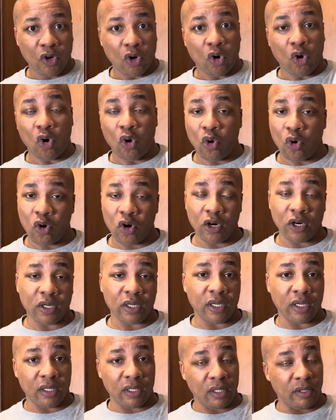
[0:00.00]
or
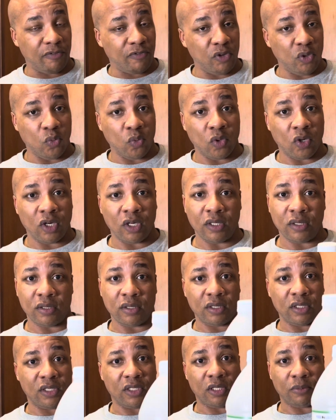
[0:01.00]
if you want,
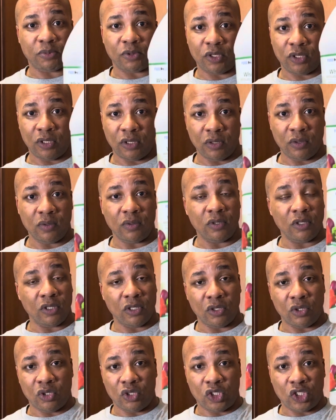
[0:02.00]
it's up to you. You
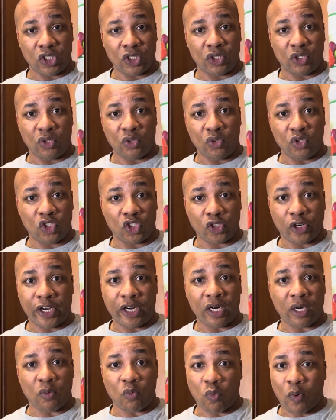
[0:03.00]
could just do straight
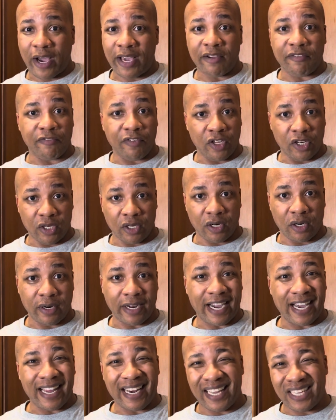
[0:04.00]
up white vinegar.
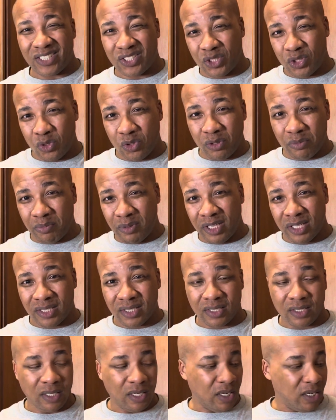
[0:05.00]
I like to do the
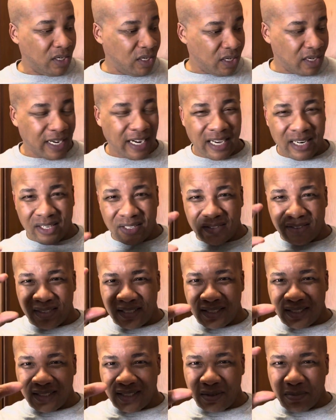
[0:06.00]
mix, kind of
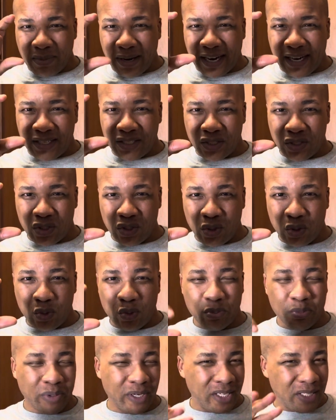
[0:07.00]

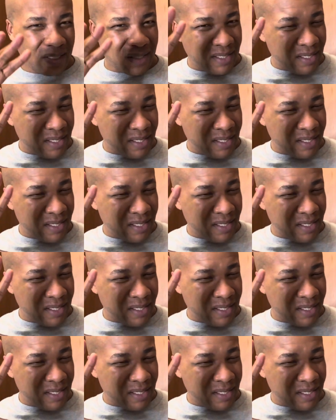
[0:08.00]
semi-dilute, but